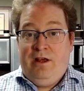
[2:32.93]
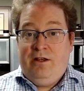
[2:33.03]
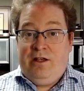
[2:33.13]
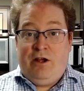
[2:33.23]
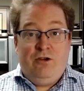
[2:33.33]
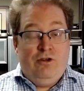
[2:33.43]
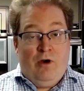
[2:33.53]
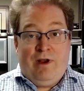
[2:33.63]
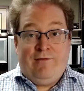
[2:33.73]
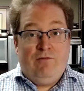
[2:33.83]
Now, you don't
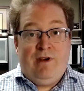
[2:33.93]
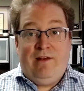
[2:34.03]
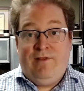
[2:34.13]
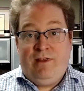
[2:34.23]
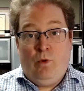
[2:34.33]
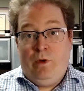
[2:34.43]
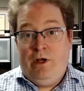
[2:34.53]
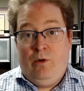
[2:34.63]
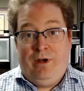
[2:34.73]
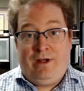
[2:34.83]
have to reinvent the
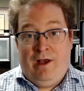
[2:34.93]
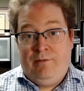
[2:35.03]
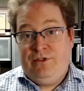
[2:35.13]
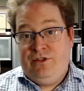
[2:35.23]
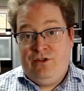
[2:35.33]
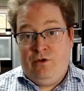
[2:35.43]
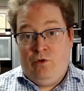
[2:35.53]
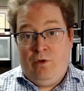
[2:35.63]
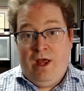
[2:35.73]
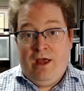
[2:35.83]
wheel when it comes
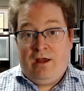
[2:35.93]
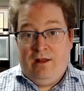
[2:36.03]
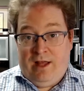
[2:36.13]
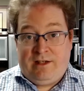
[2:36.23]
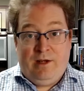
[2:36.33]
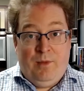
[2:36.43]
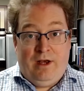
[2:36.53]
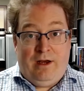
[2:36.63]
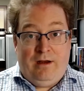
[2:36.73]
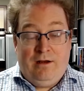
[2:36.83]
to collecting
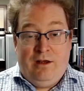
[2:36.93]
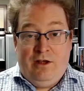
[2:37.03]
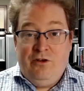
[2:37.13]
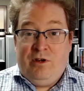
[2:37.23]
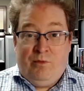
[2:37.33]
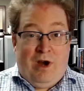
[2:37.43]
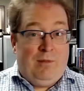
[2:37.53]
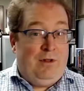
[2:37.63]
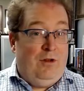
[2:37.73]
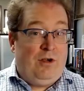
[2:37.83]
money. You can
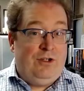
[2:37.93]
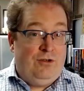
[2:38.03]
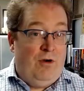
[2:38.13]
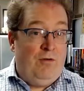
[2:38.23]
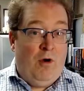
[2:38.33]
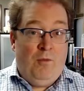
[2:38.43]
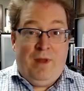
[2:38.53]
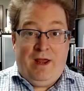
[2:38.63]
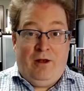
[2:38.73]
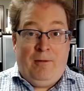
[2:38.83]
probably look at your own home
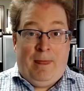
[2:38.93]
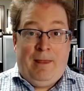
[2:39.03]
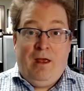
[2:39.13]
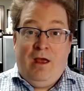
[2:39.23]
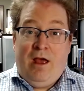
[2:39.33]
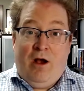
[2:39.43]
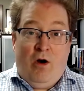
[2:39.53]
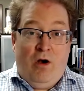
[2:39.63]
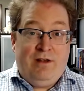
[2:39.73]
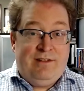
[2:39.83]
mail.
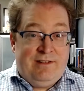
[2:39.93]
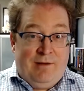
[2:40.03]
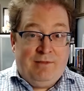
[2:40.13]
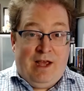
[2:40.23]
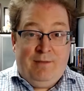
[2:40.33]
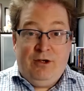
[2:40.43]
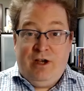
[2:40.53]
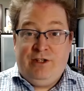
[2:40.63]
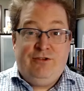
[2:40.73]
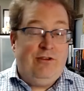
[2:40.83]
Sometime in your
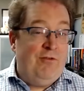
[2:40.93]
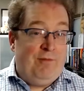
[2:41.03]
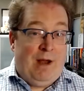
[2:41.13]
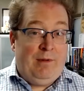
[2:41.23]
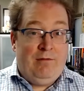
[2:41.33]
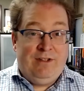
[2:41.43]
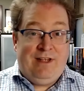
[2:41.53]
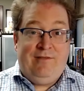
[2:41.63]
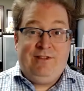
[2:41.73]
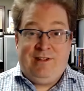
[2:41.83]
history, you've probably
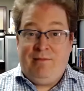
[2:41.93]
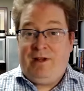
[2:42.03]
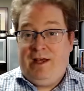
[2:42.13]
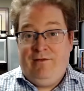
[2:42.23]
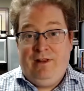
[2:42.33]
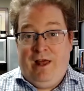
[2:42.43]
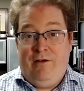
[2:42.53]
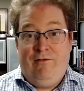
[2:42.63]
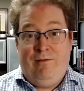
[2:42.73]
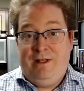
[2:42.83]
received some kind of a letter
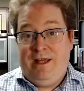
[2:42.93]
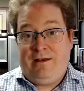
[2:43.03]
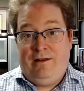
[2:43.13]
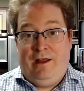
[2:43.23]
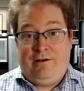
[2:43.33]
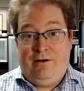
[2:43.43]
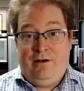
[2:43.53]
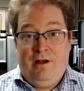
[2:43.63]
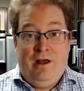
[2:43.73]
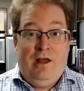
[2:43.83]
from a debt collector.
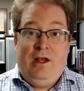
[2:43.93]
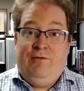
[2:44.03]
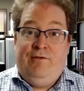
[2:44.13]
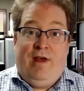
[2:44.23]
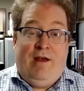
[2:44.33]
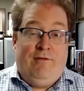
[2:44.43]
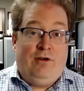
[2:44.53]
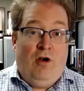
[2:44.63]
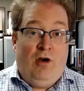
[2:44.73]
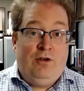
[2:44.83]
If you've ever
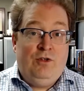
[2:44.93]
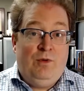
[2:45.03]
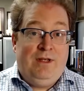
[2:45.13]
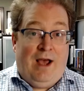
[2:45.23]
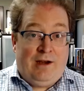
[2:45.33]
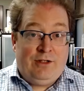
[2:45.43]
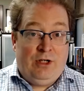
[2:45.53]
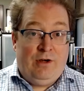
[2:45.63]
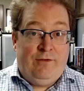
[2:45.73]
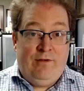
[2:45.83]
gone to a
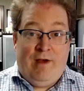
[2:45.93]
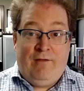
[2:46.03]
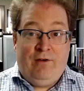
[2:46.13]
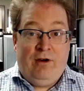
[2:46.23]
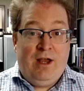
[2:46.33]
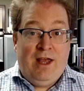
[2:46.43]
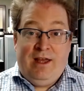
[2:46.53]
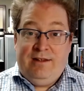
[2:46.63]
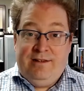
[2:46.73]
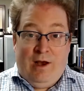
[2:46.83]
doctor, if you've ever
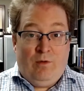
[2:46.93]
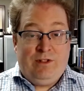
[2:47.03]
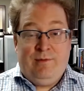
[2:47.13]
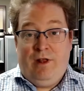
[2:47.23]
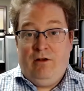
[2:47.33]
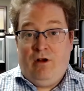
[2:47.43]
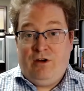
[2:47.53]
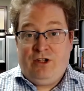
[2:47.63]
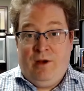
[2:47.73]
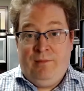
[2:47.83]
dealt with some other
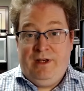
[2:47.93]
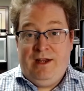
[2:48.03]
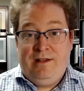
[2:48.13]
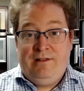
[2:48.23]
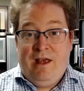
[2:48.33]
large companies,